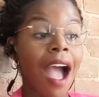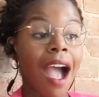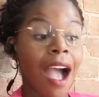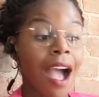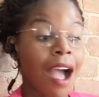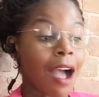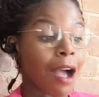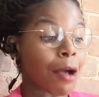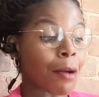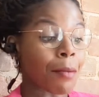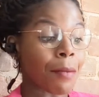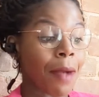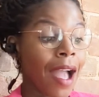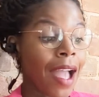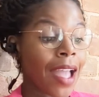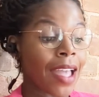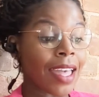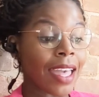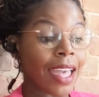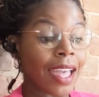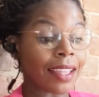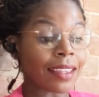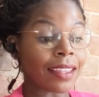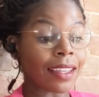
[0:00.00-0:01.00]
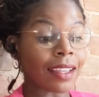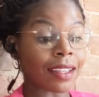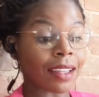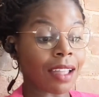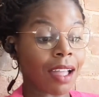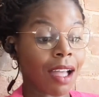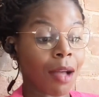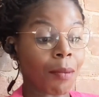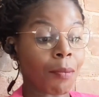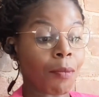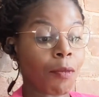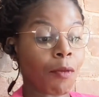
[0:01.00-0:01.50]
I
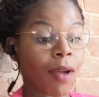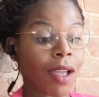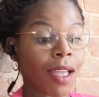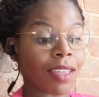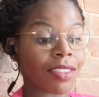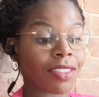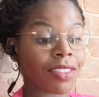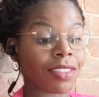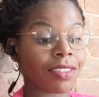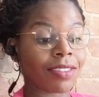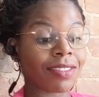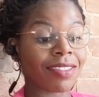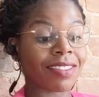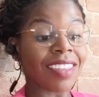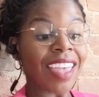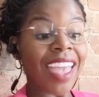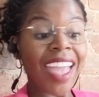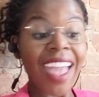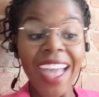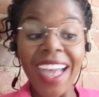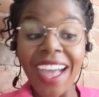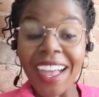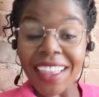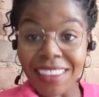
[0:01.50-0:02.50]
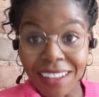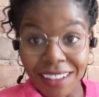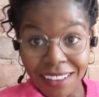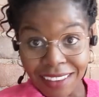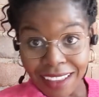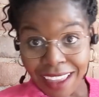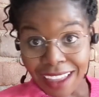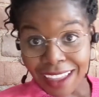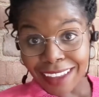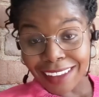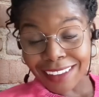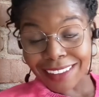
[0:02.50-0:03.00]
ended up with
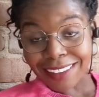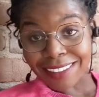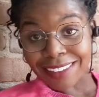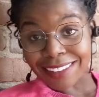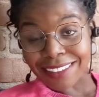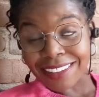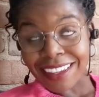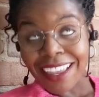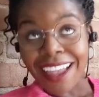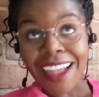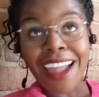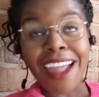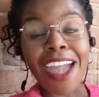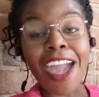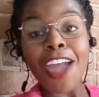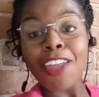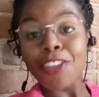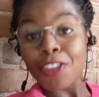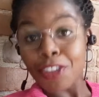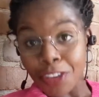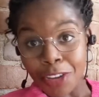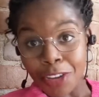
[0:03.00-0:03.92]
10 likes and